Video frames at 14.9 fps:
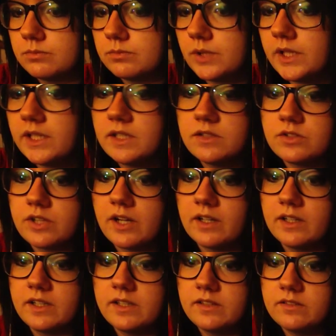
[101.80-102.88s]
Breaking
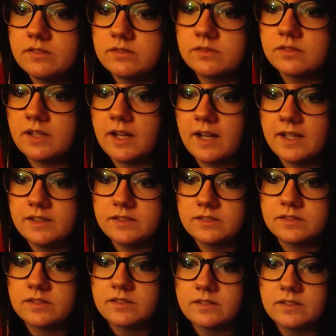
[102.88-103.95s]
Jackie
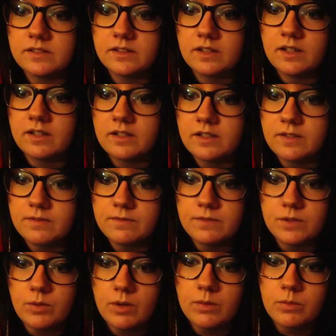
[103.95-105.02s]
asked, if
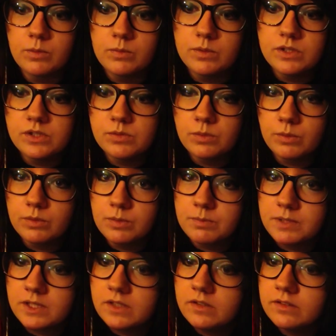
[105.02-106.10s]
you had one wish, what would it
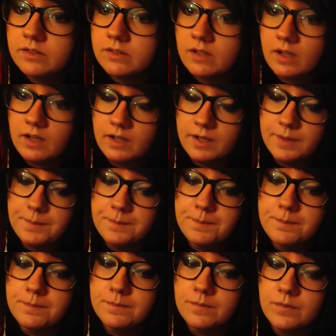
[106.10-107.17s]
be? If I
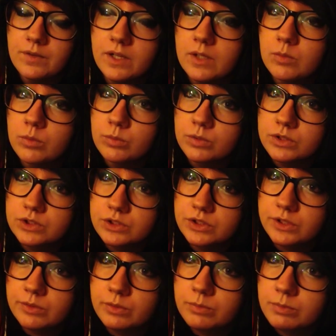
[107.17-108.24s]
had one wish,
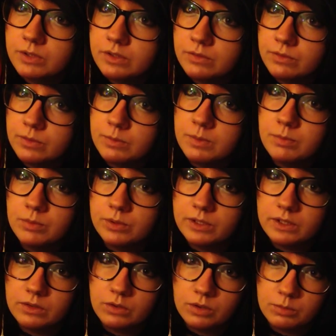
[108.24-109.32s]
it would be for people to
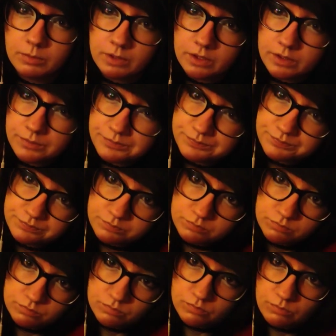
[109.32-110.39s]
get along better,
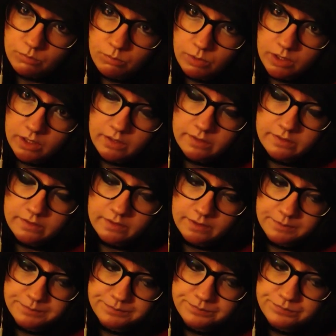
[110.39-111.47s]
because
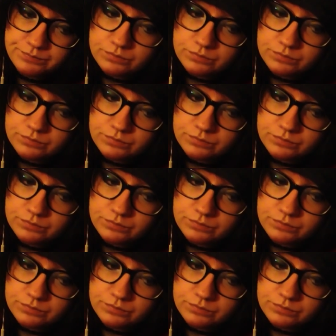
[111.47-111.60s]
I